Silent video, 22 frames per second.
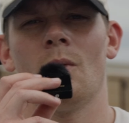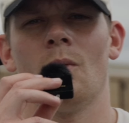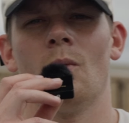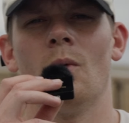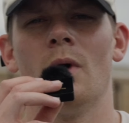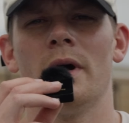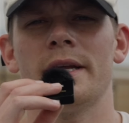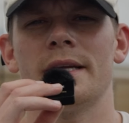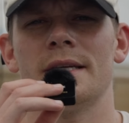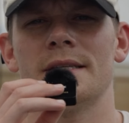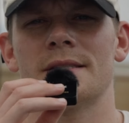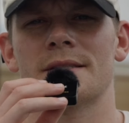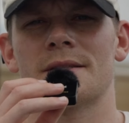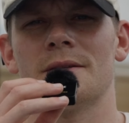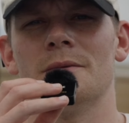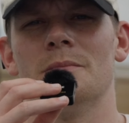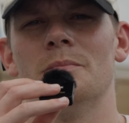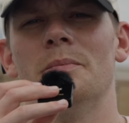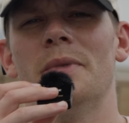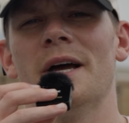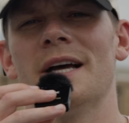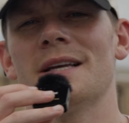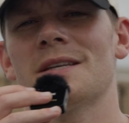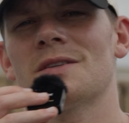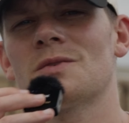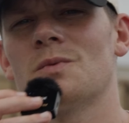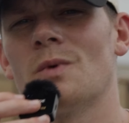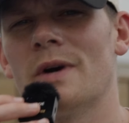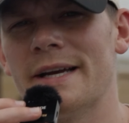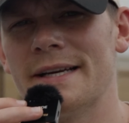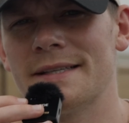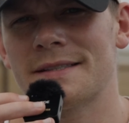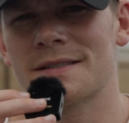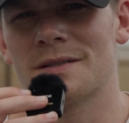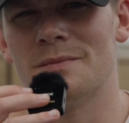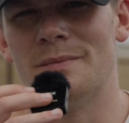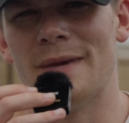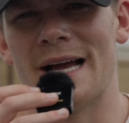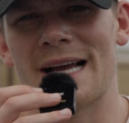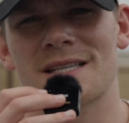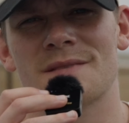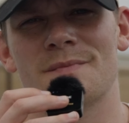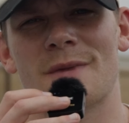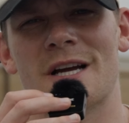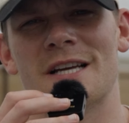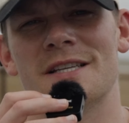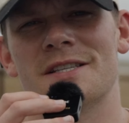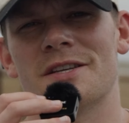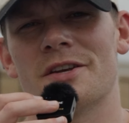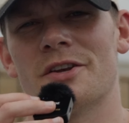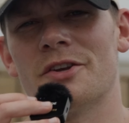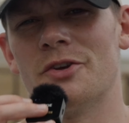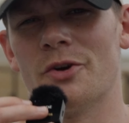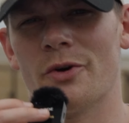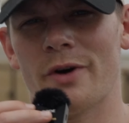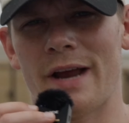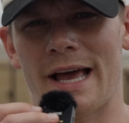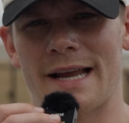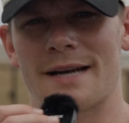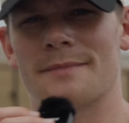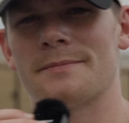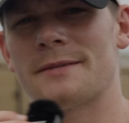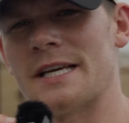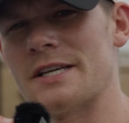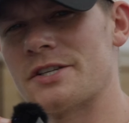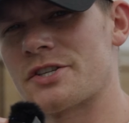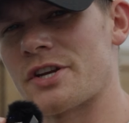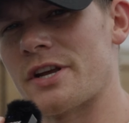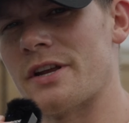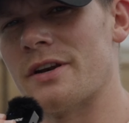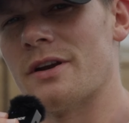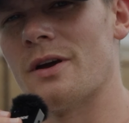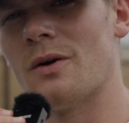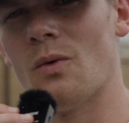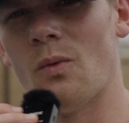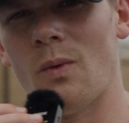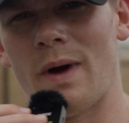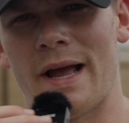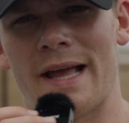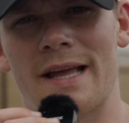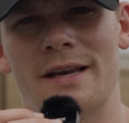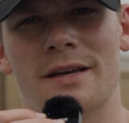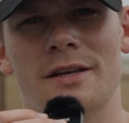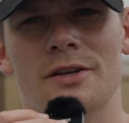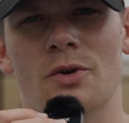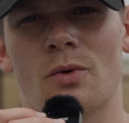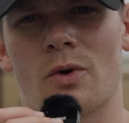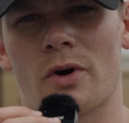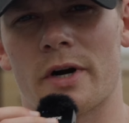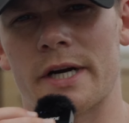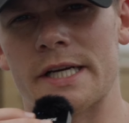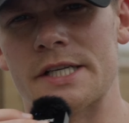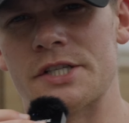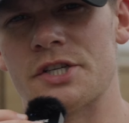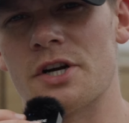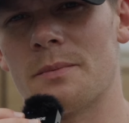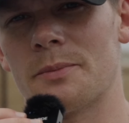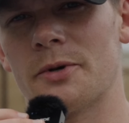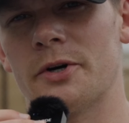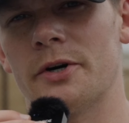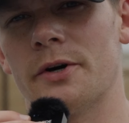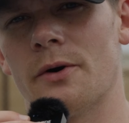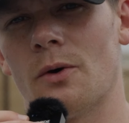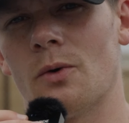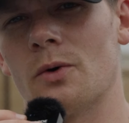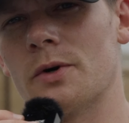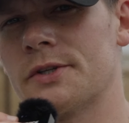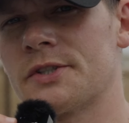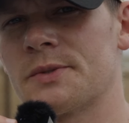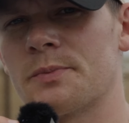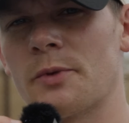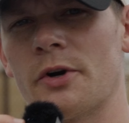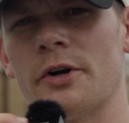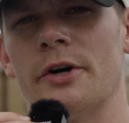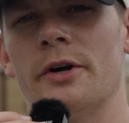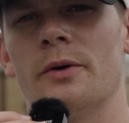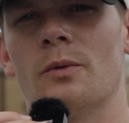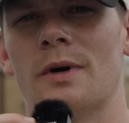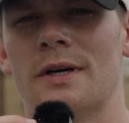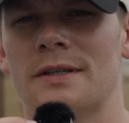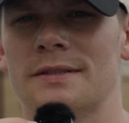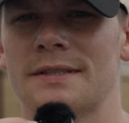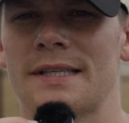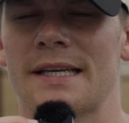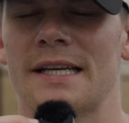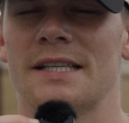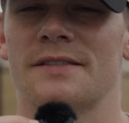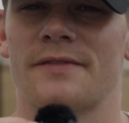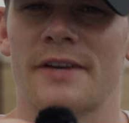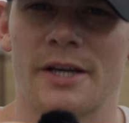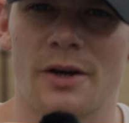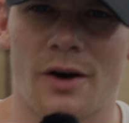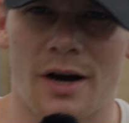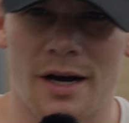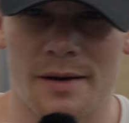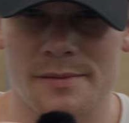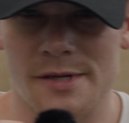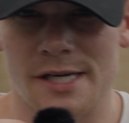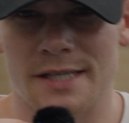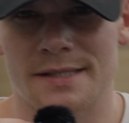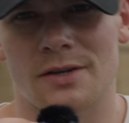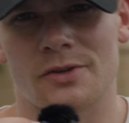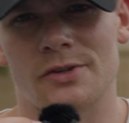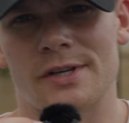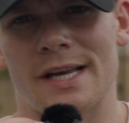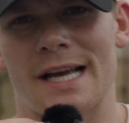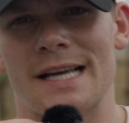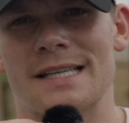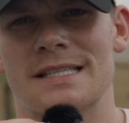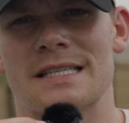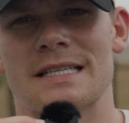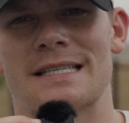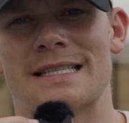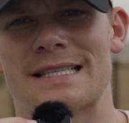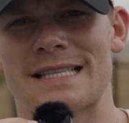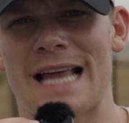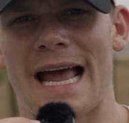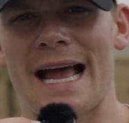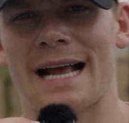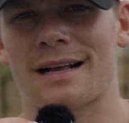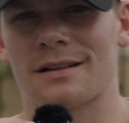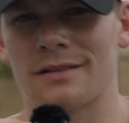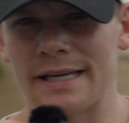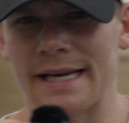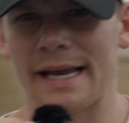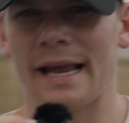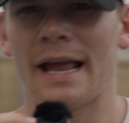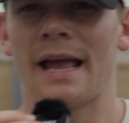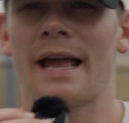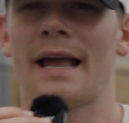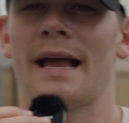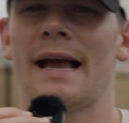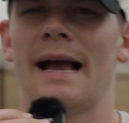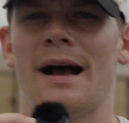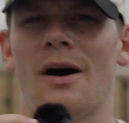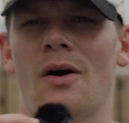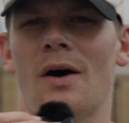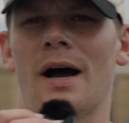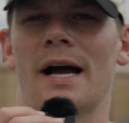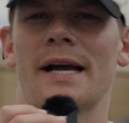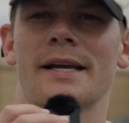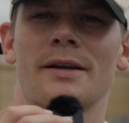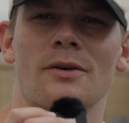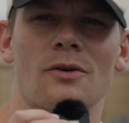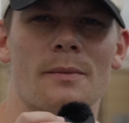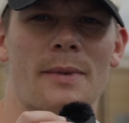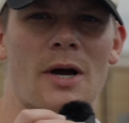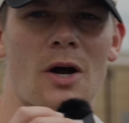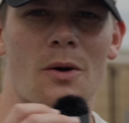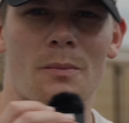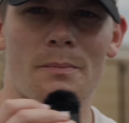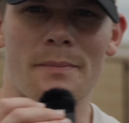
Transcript: What is the best way to maximize your adaptation when you are a jumper or a sprinter? Well, in today's video, I'm going to tell you guys exactly how I go about